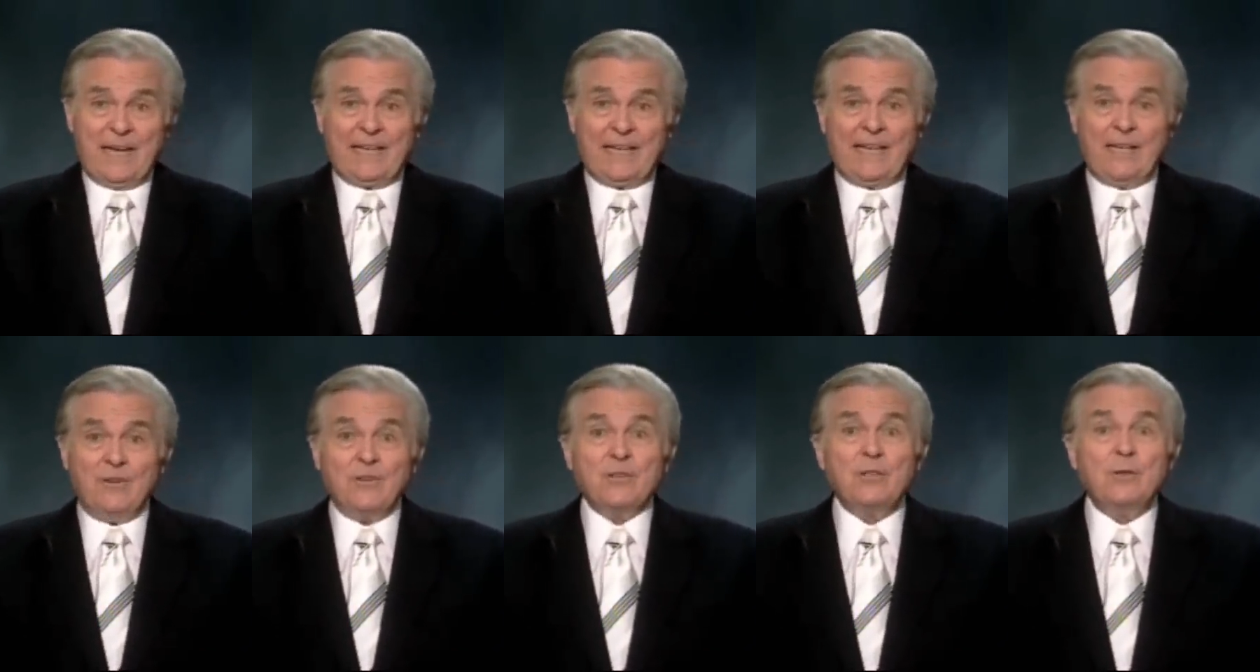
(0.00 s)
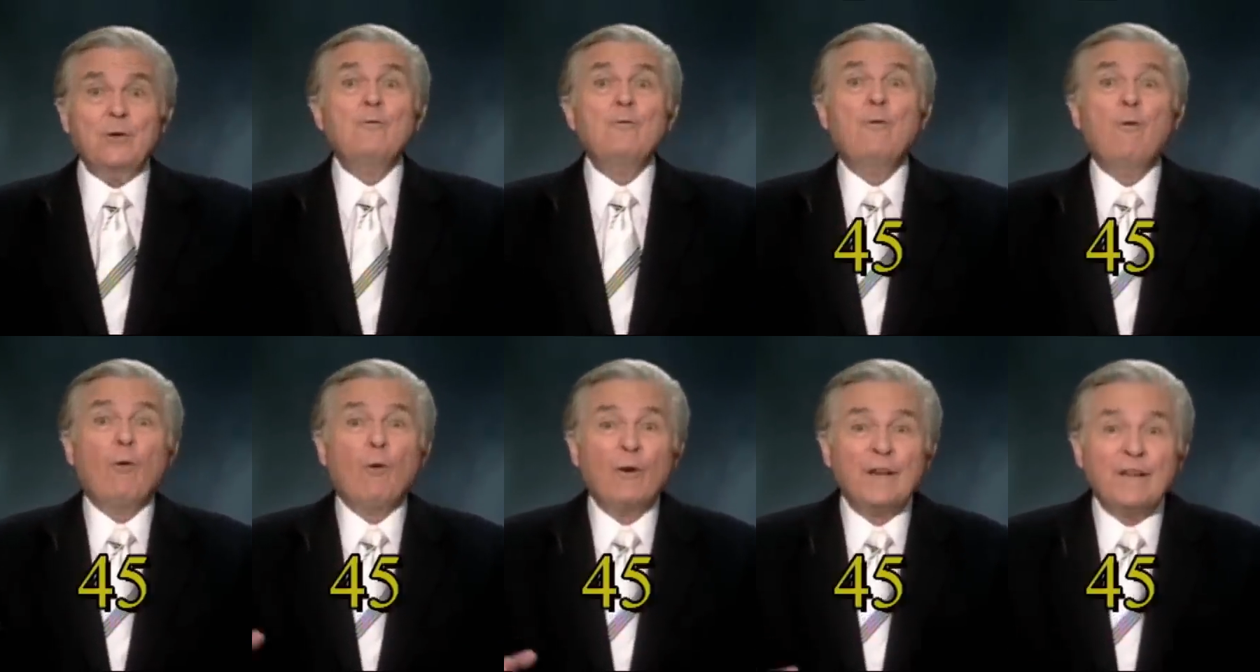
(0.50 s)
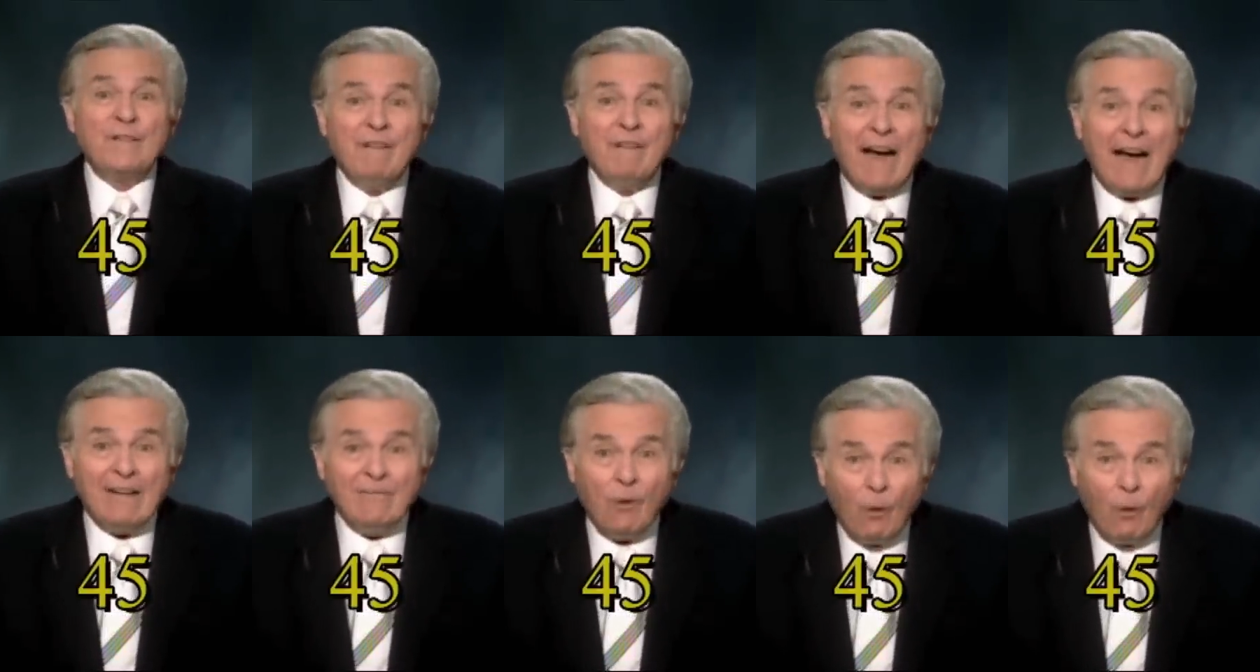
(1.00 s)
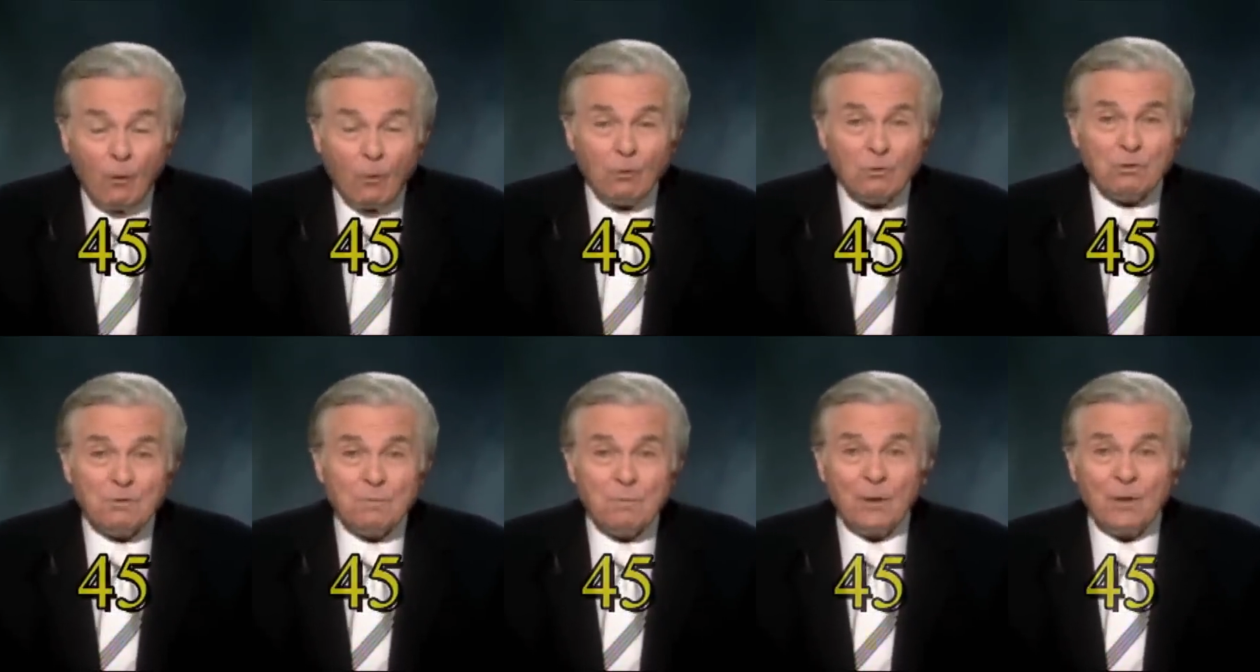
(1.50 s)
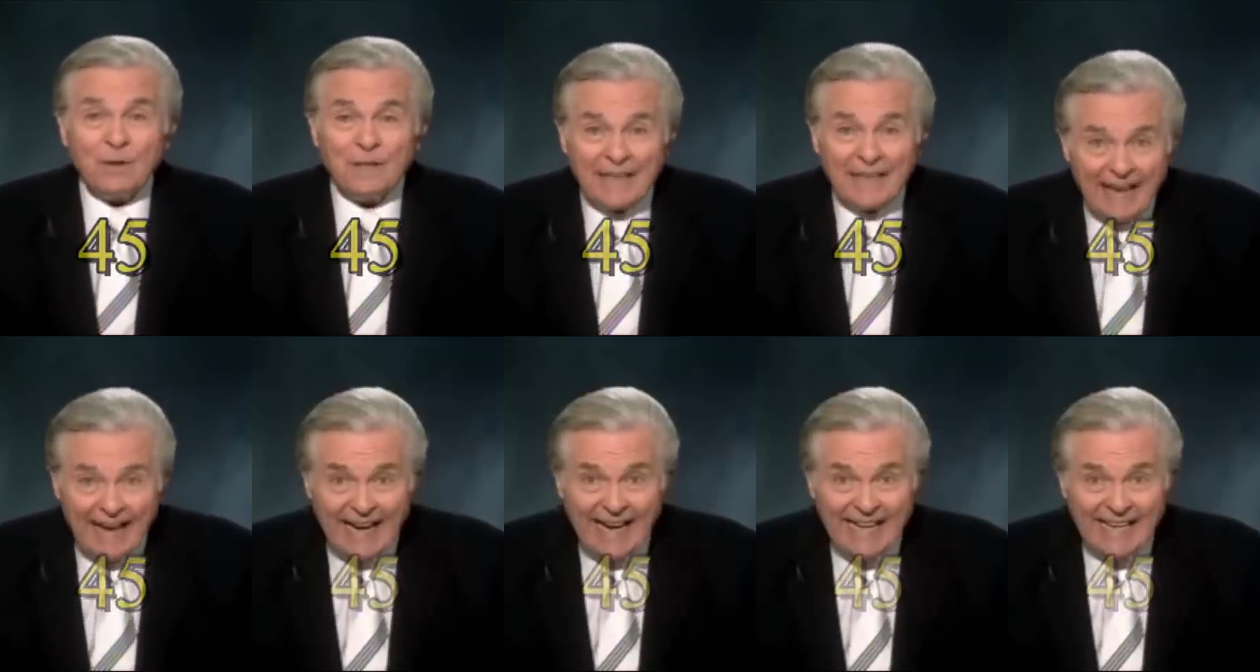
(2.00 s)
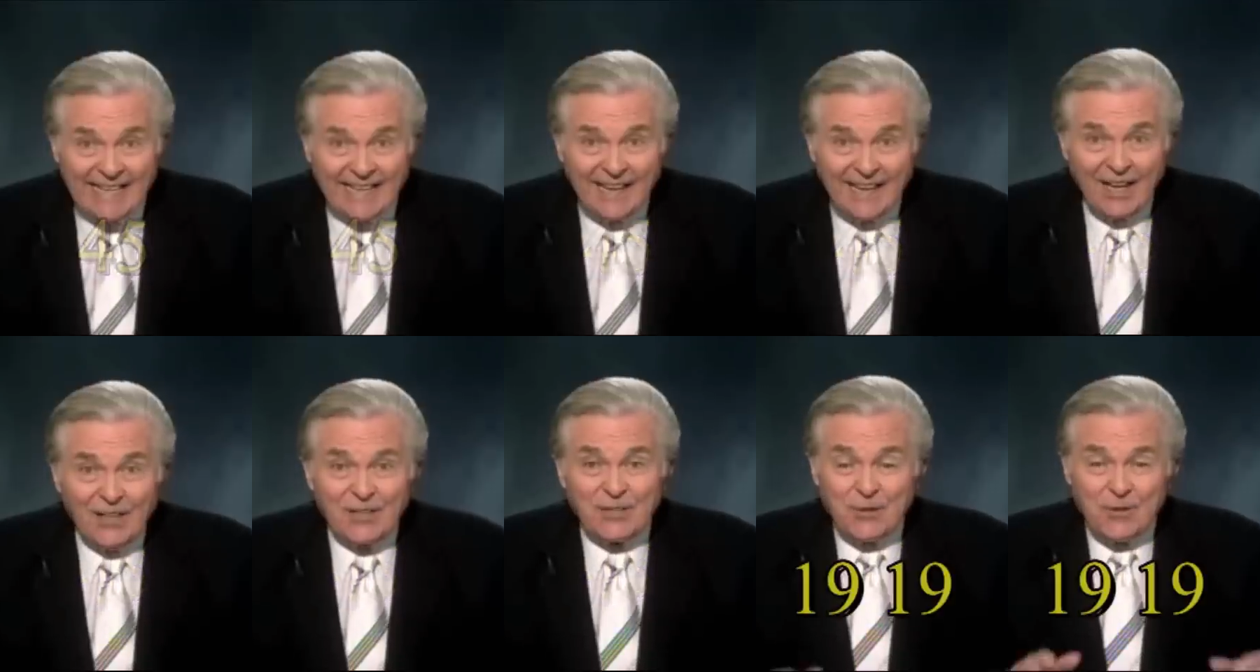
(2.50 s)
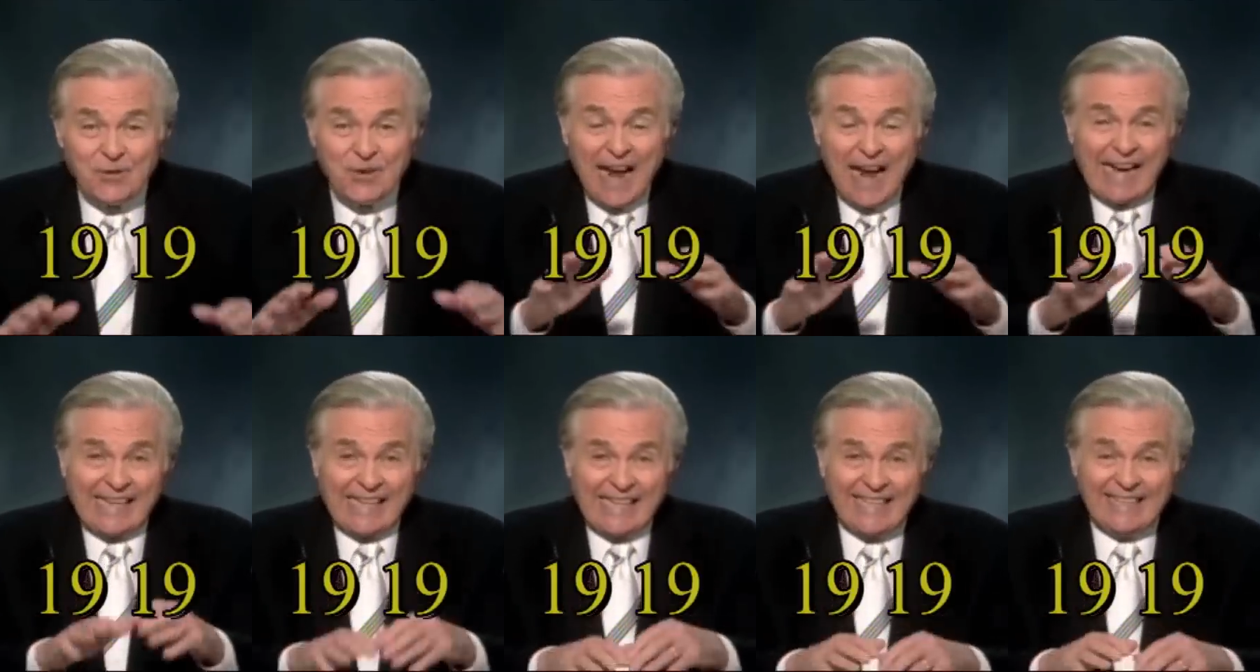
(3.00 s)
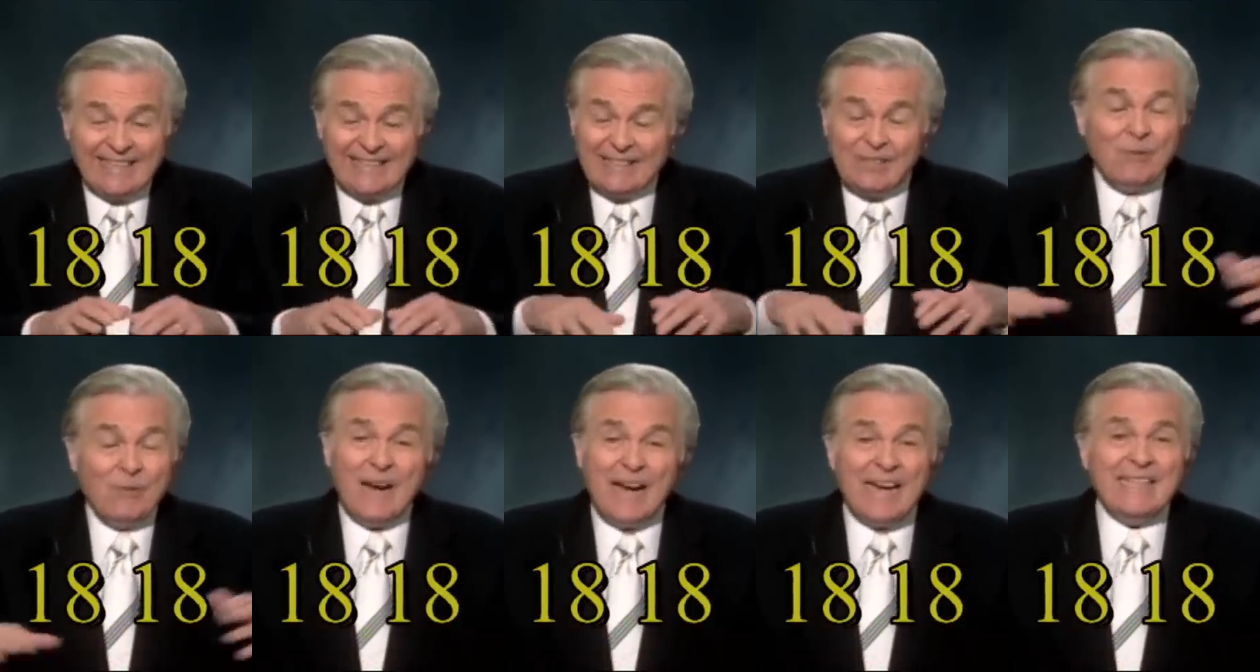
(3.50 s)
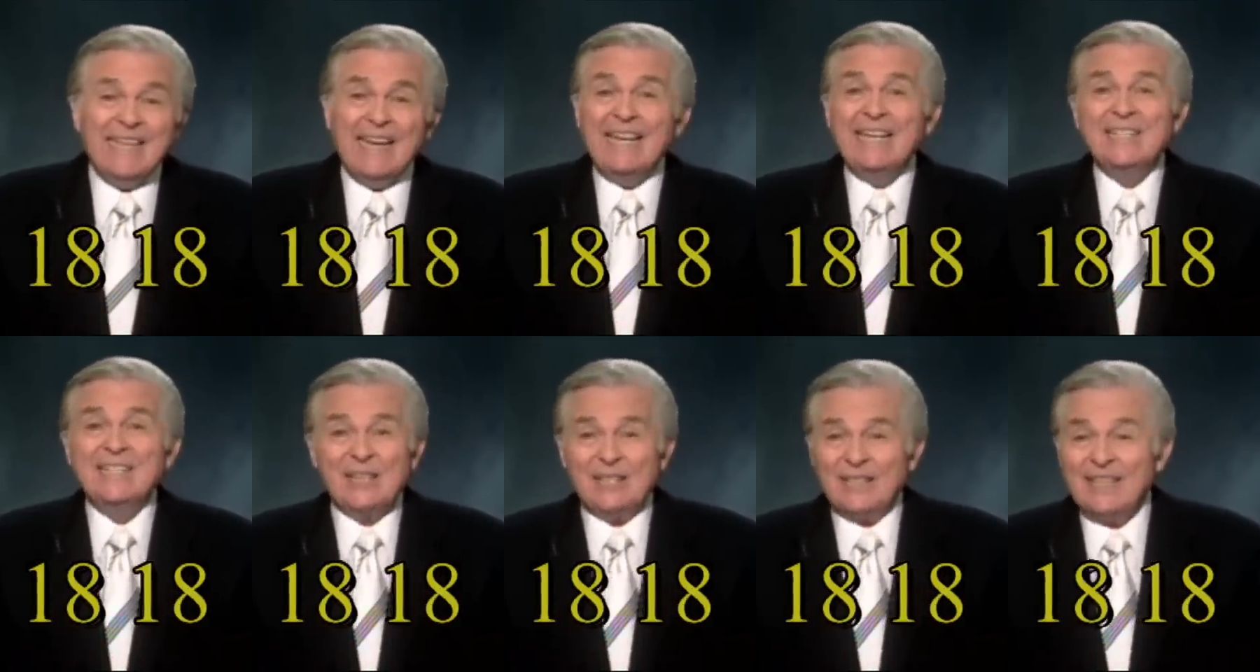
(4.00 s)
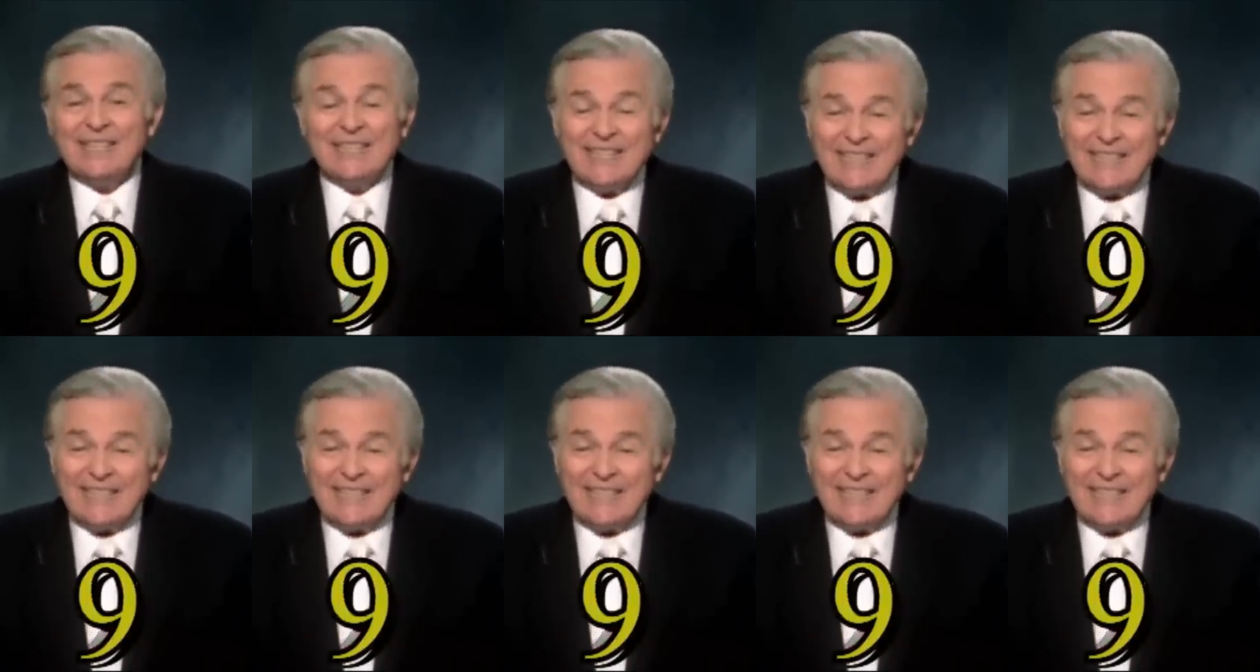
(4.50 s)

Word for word: and I used to do 45 holes per day, two nine, two 18s, and